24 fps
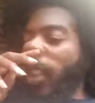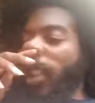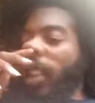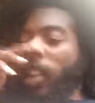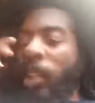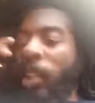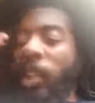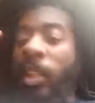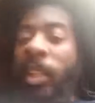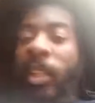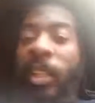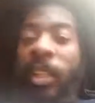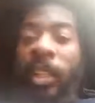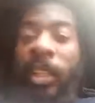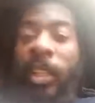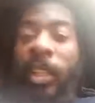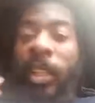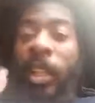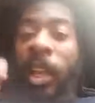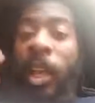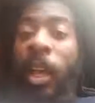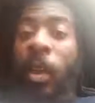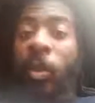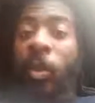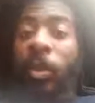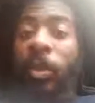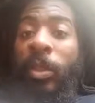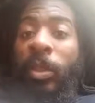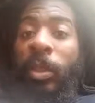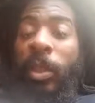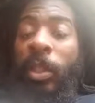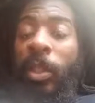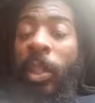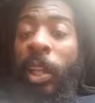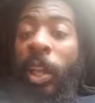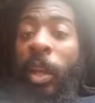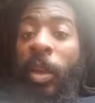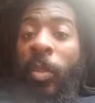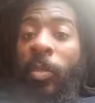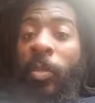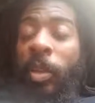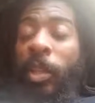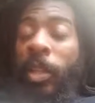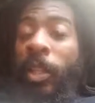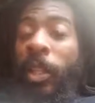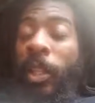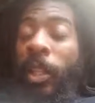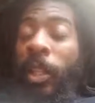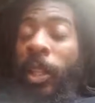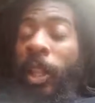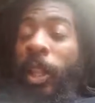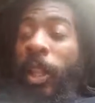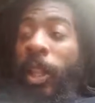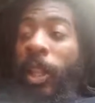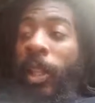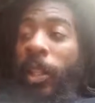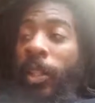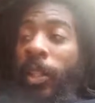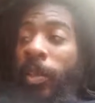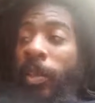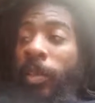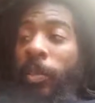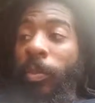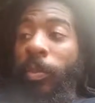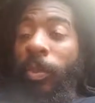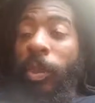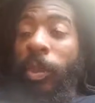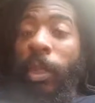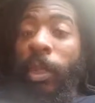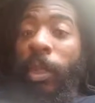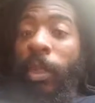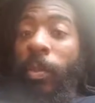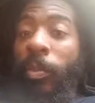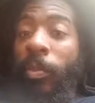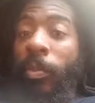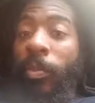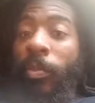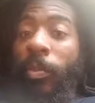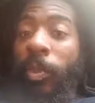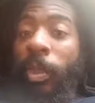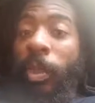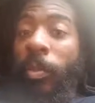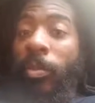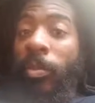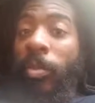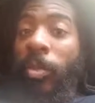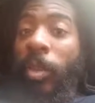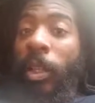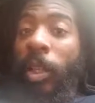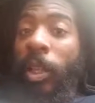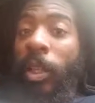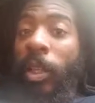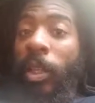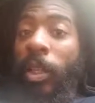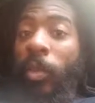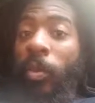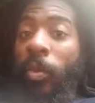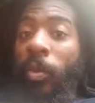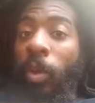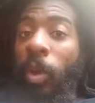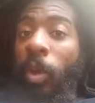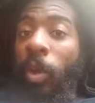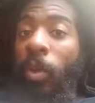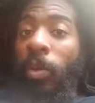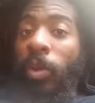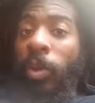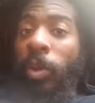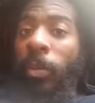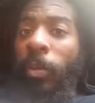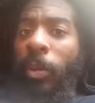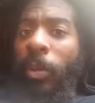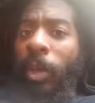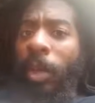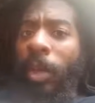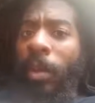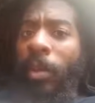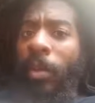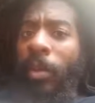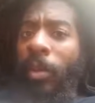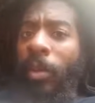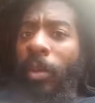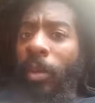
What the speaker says: And then that'll be the last bit, them trying to roast about,